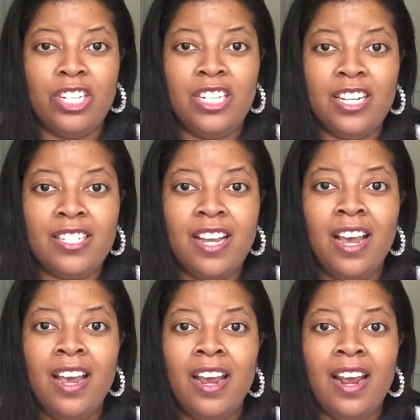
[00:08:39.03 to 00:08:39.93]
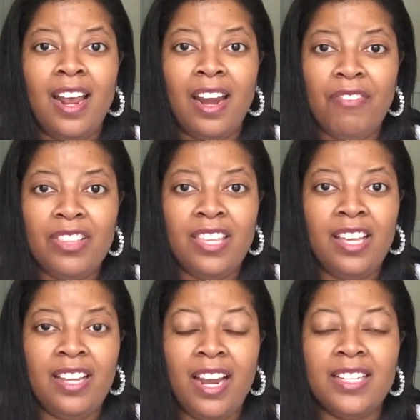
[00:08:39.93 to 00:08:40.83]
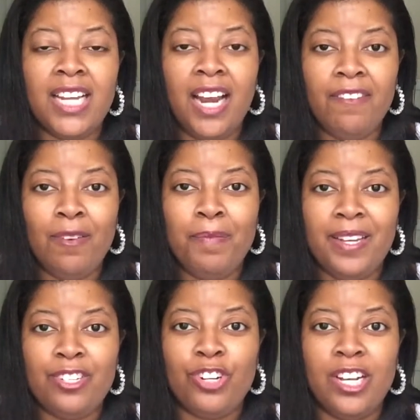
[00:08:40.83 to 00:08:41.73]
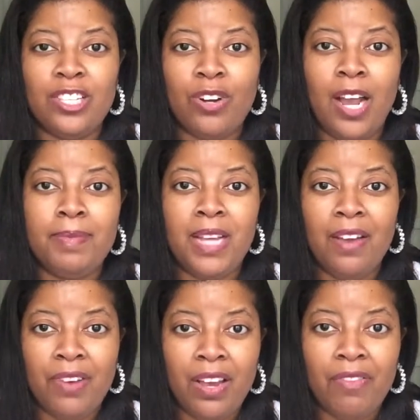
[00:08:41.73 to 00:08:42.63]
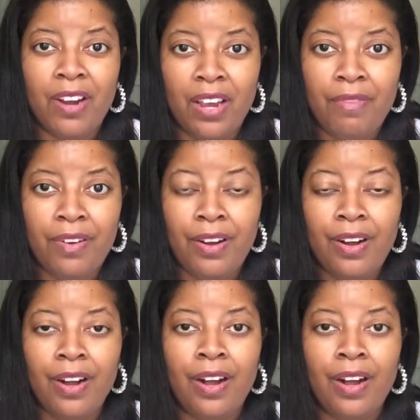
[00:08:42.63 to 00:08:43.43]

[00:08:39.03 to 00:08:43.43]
She does everything that has ever been transcribed ever.